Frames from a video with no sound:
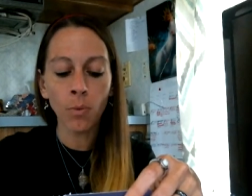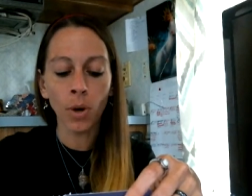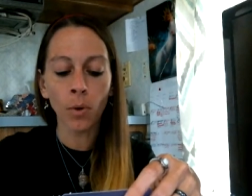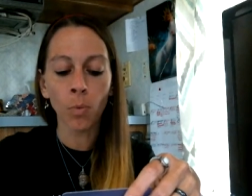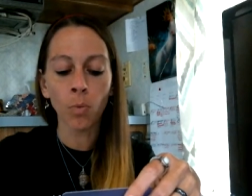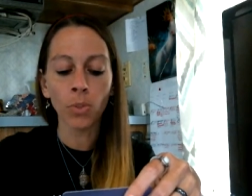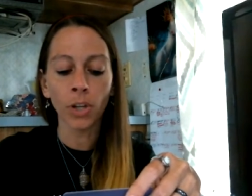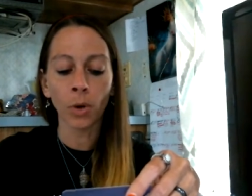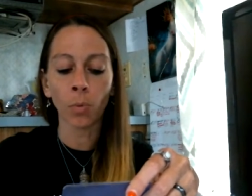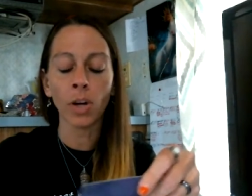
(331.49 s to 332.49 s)
where
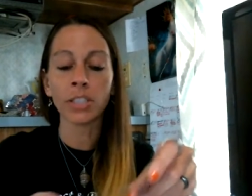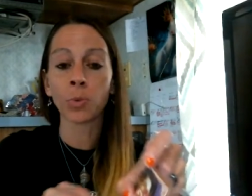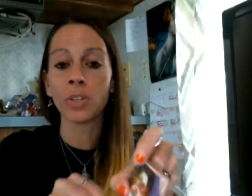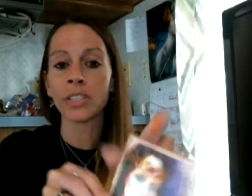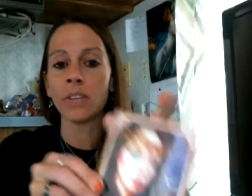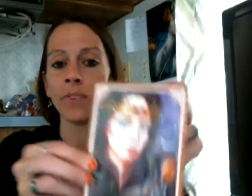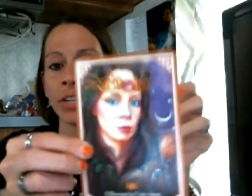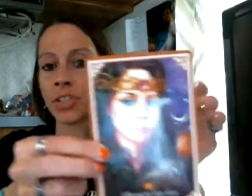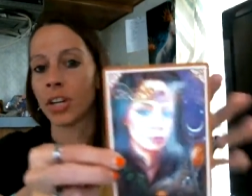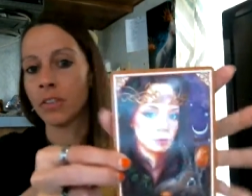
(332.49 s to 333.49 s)
there once was
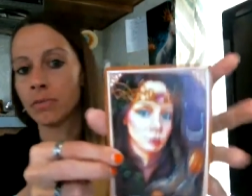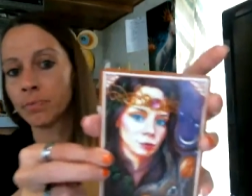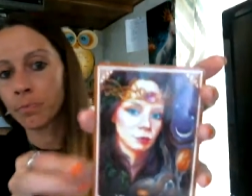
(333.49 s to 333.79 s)
division.